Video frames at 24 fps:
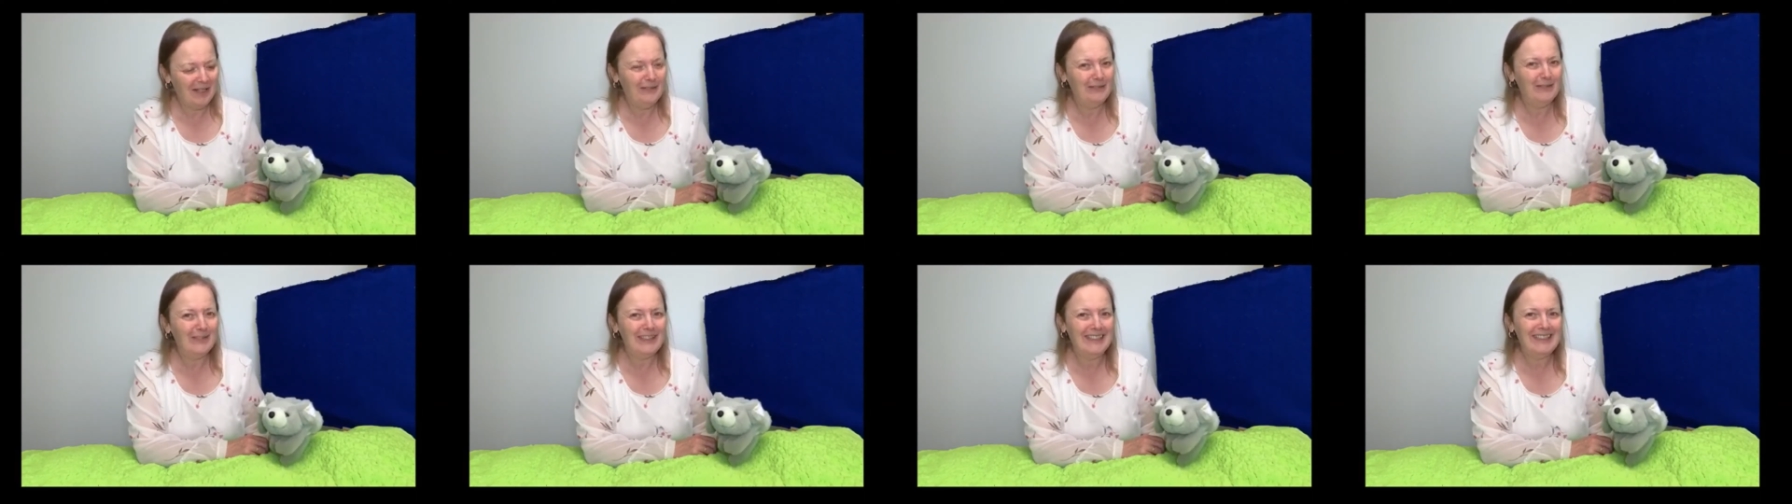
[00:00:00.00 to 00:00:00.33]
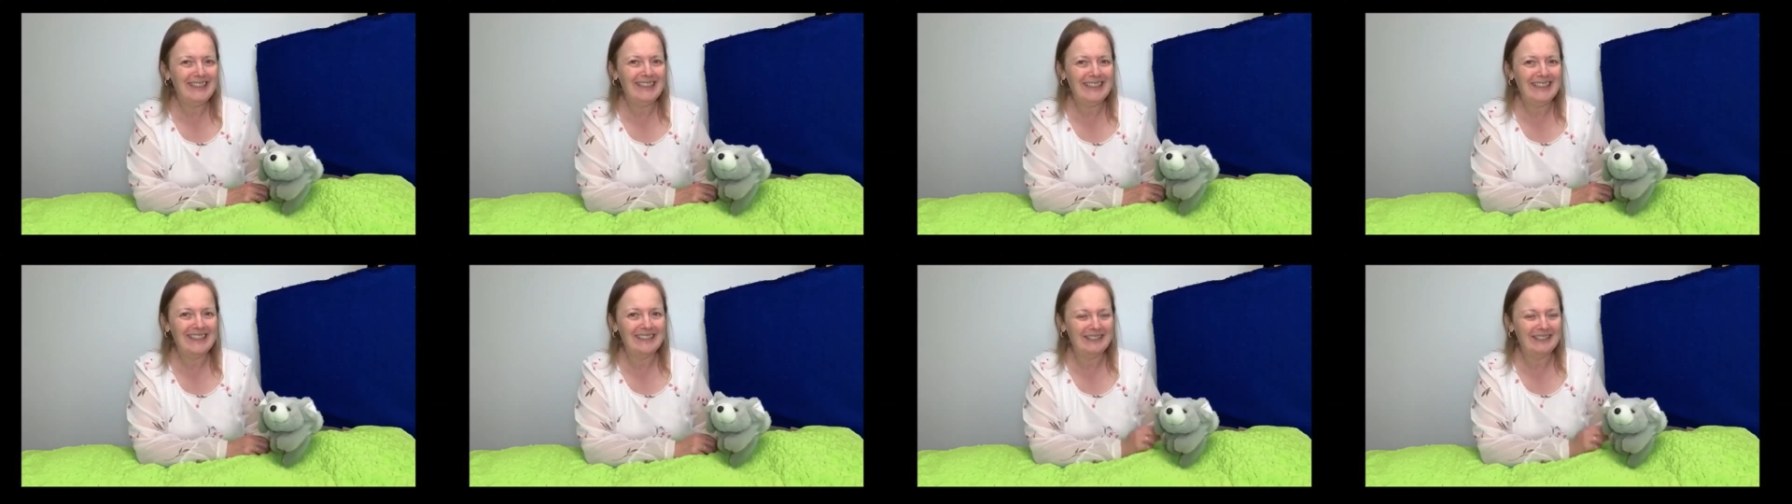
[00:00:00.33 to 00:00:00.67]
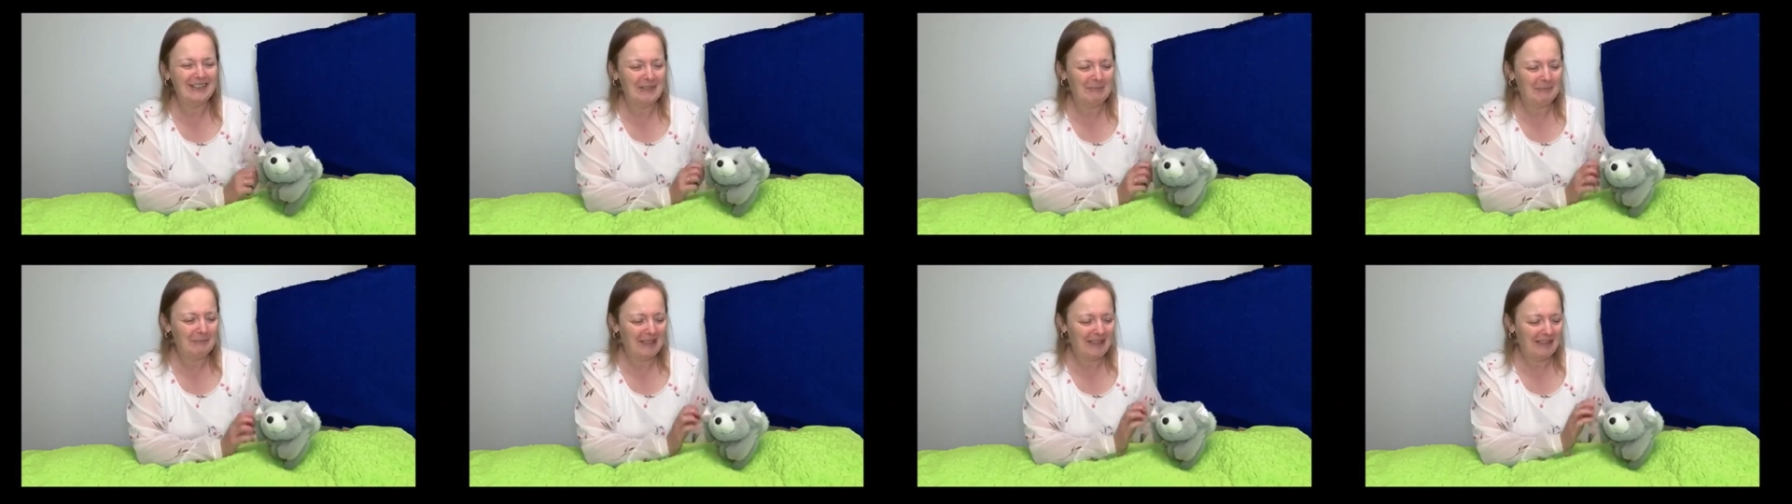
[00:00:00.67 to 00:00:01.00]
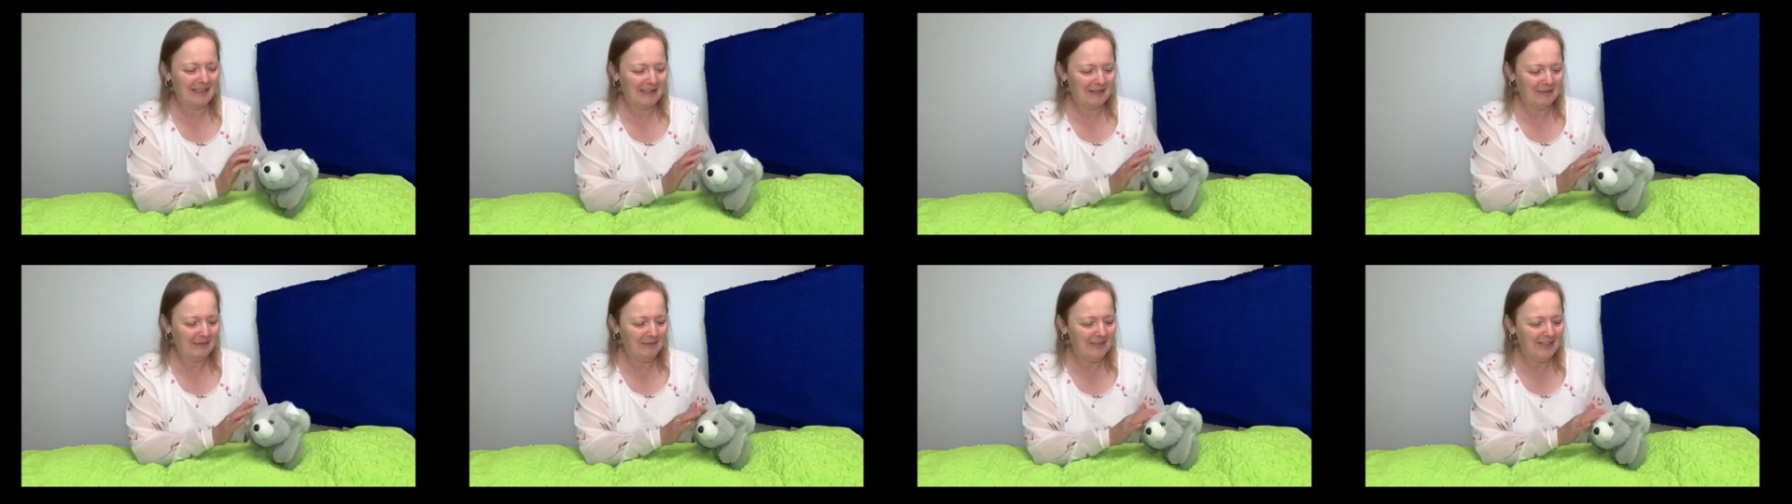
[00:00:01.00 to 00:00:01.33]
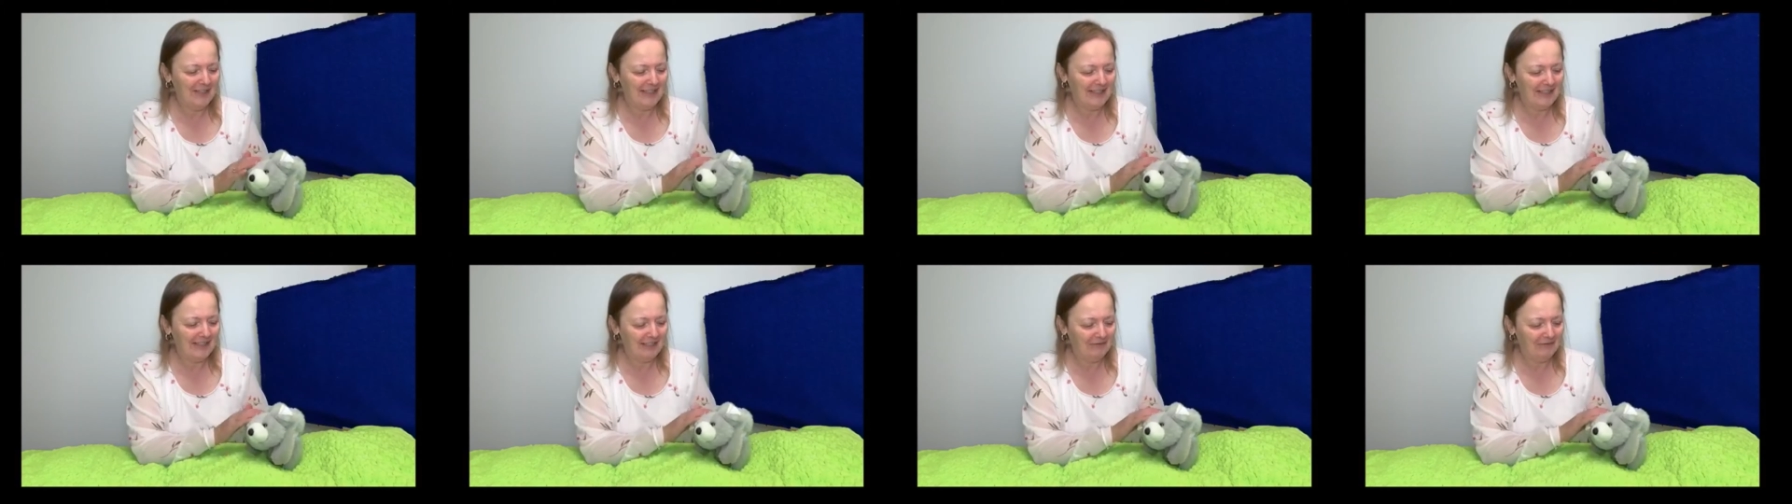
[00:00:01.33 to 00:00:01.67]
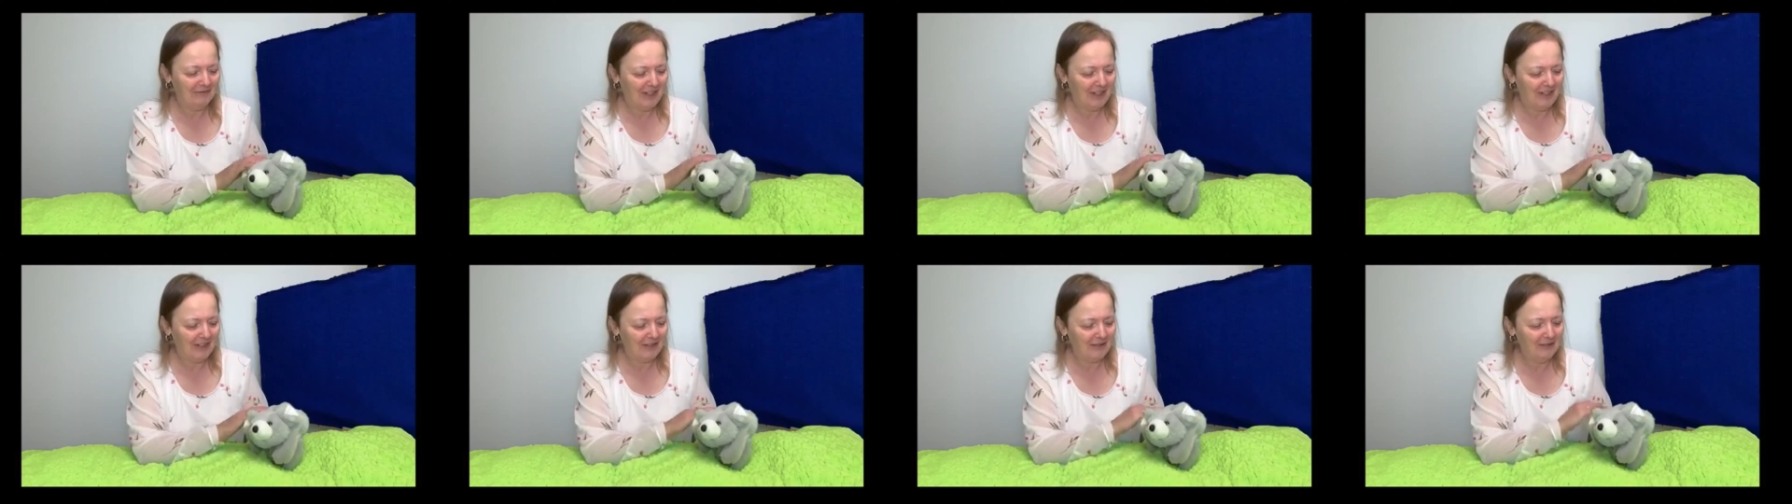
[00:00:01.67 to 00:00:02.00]
really like living by the ocean in
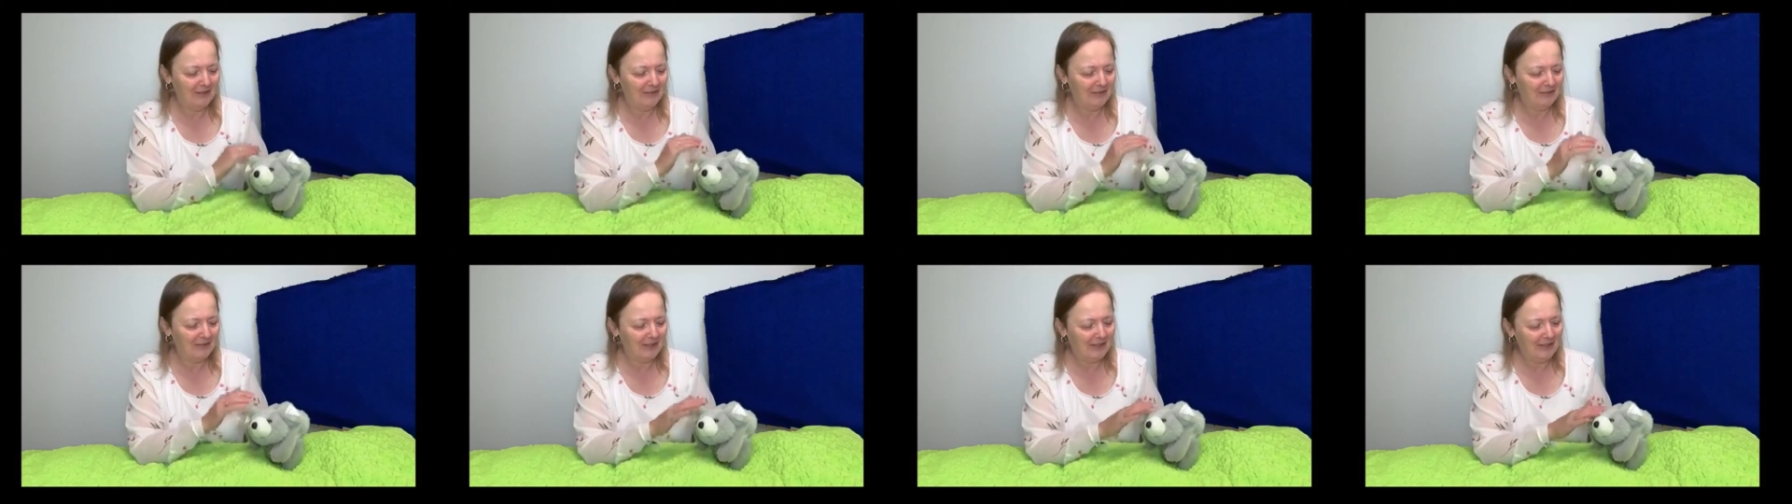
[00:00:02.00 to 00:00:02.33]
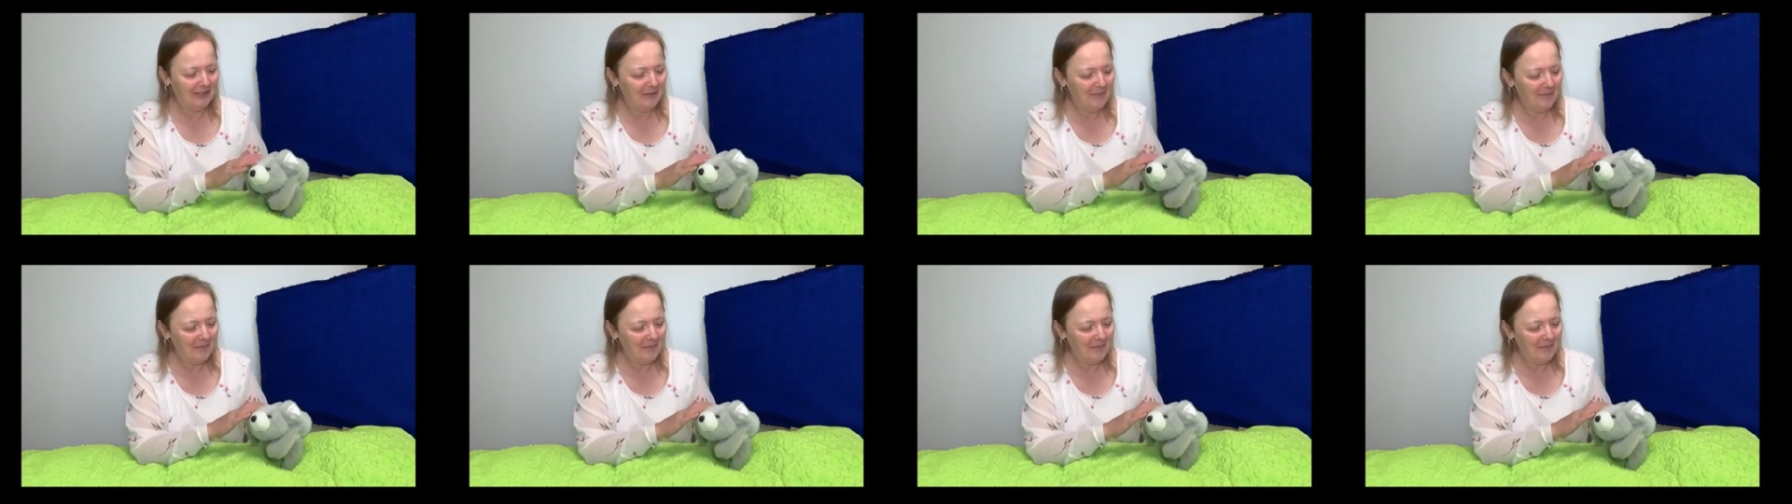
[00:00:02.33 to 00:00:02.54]
Vancouver.